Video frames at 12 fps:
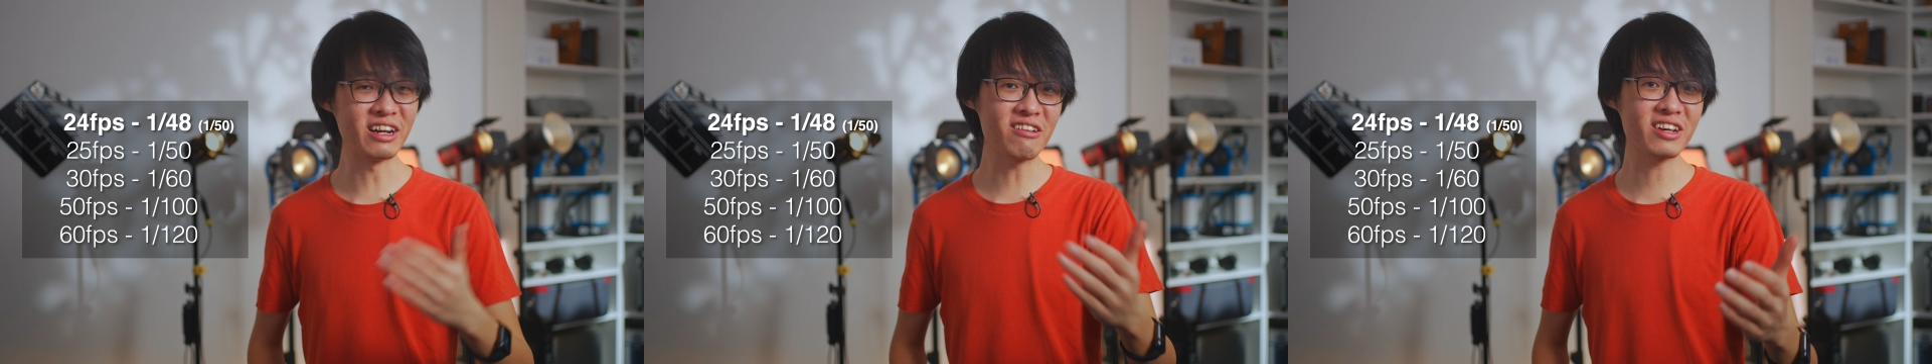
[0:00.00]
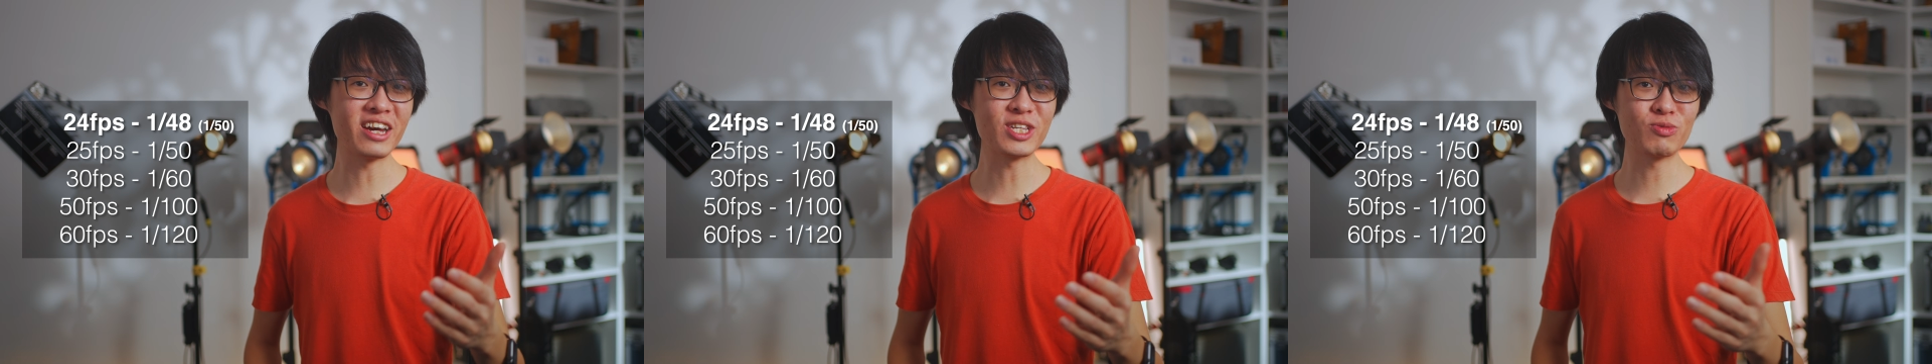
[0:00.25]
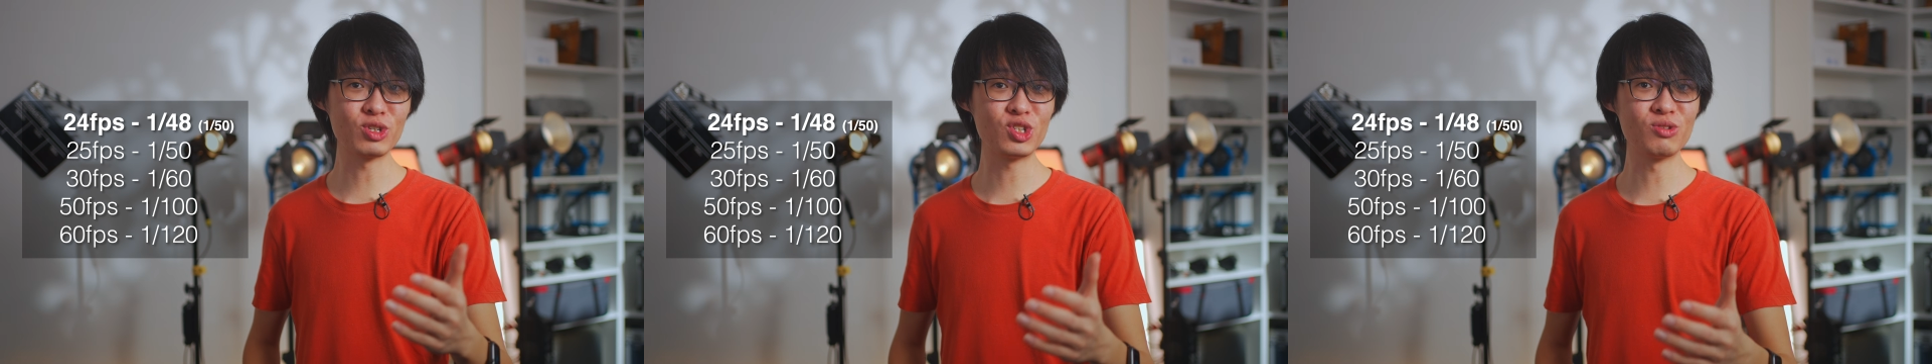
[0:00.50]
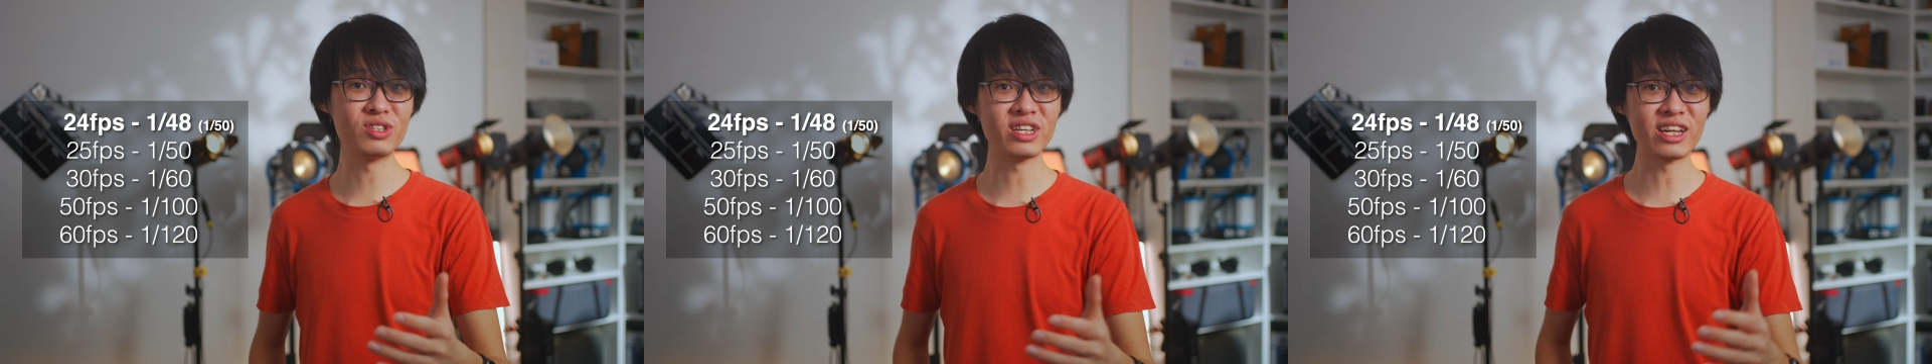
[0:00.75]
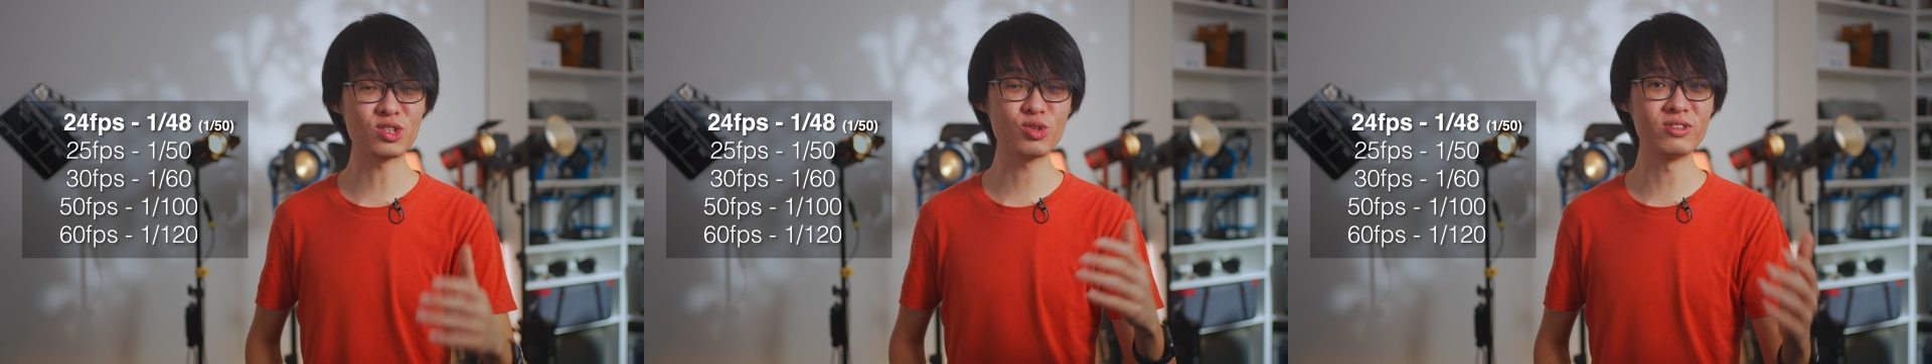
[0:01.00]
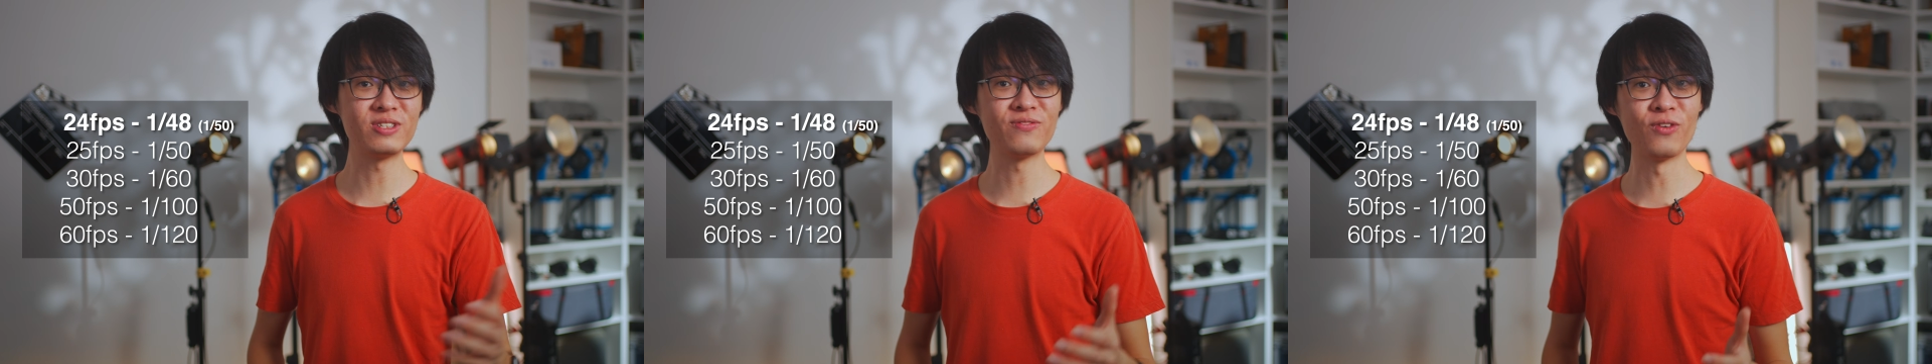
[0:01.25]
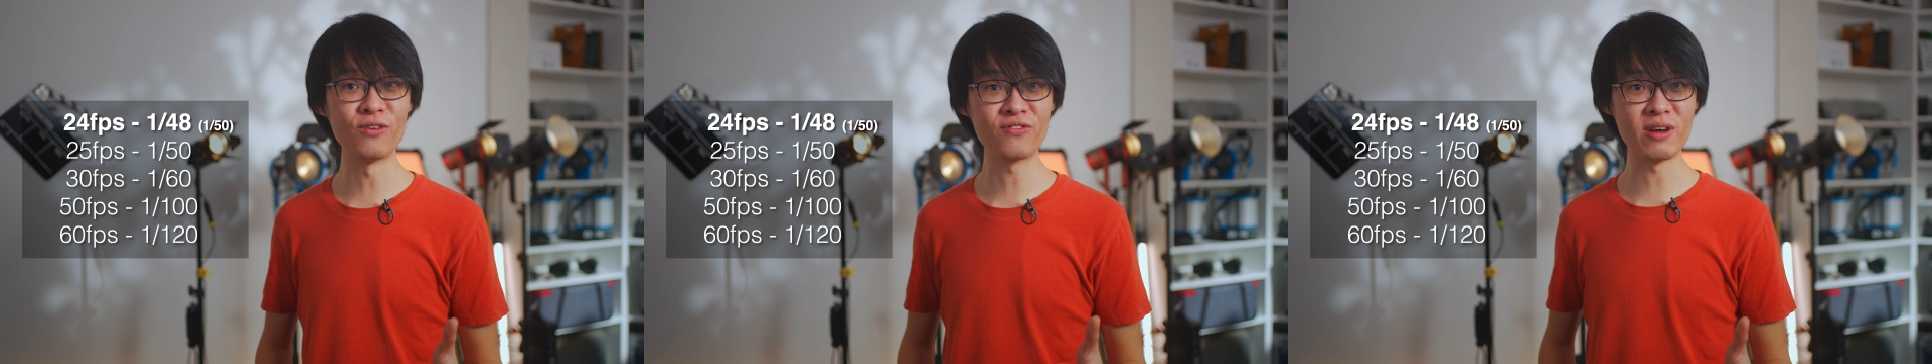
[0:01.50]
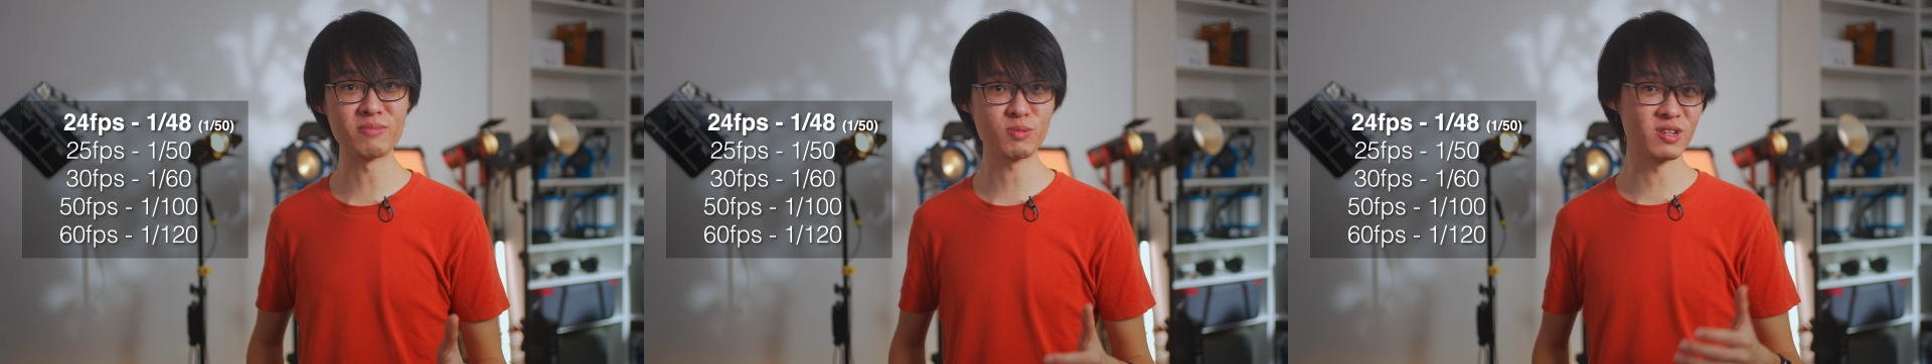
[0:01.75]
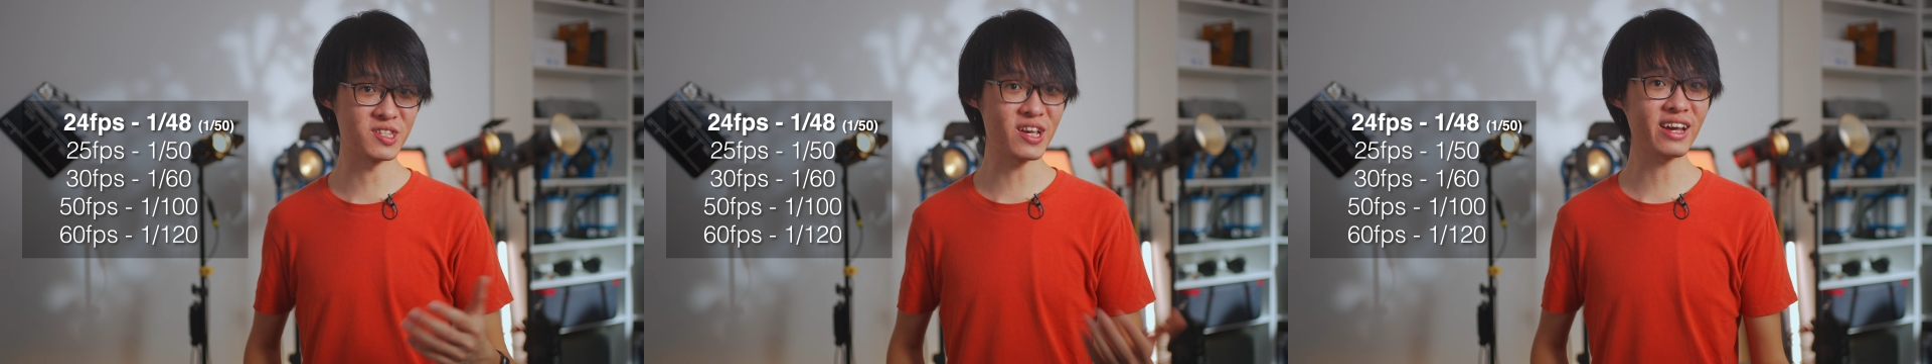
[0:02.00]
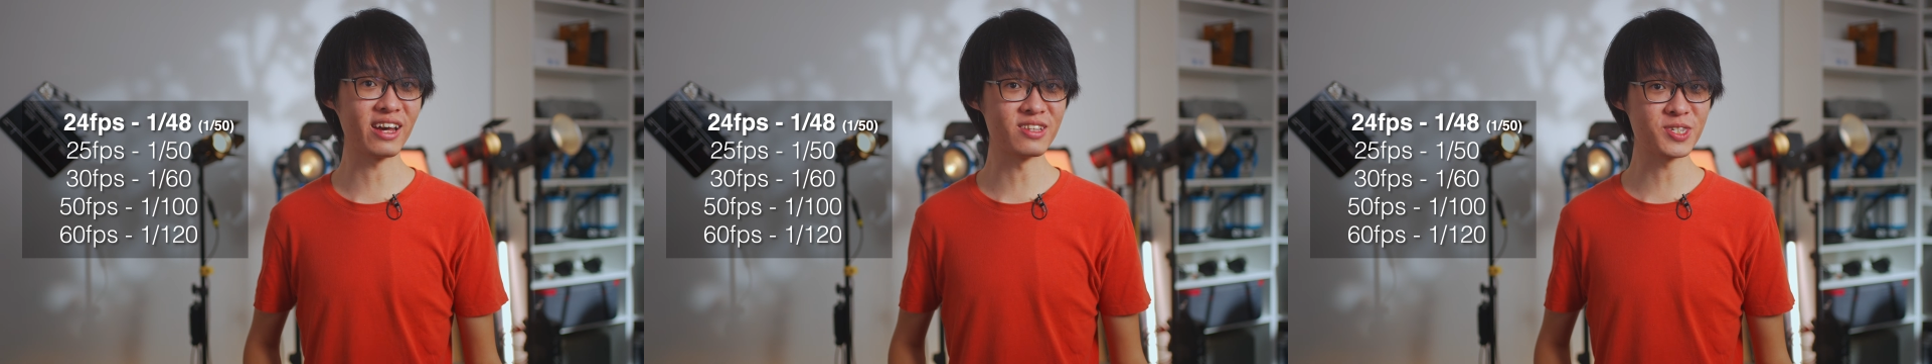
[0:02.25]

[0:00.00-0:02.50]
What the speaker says: our case, we're shooting at 24 frames per second,